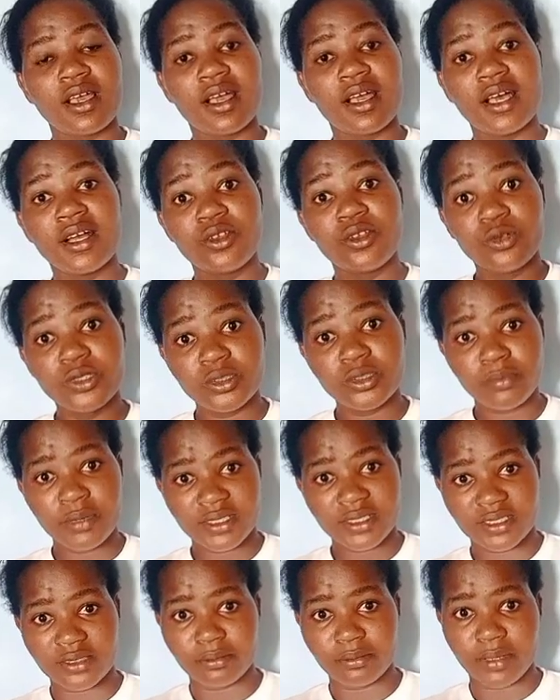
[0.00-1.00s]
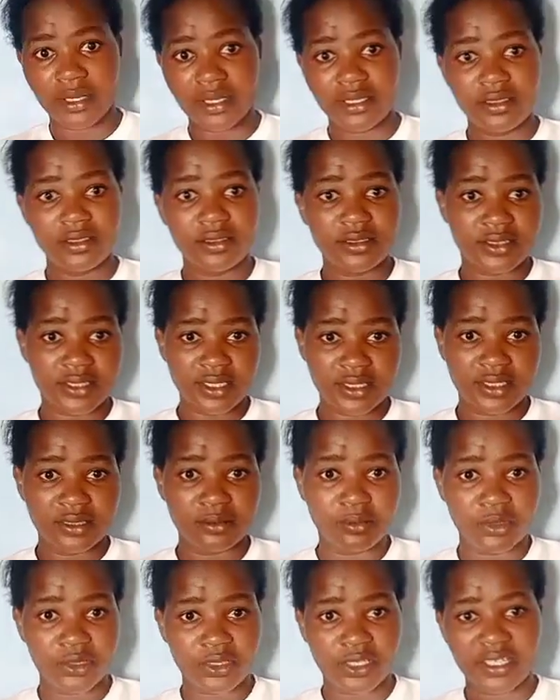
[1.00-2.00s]
And those passed by
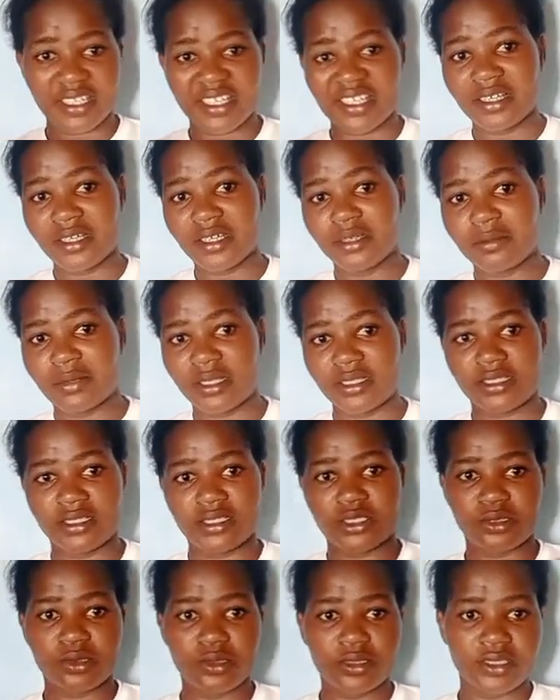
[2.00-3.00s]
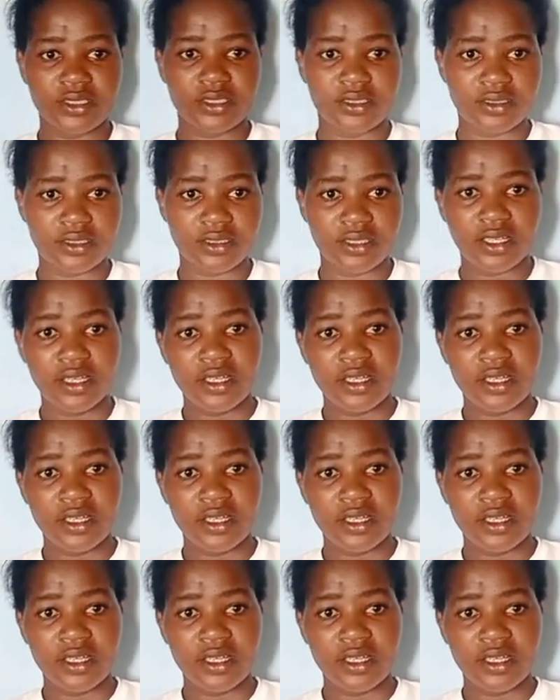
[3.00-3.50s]
started mocking him and insulting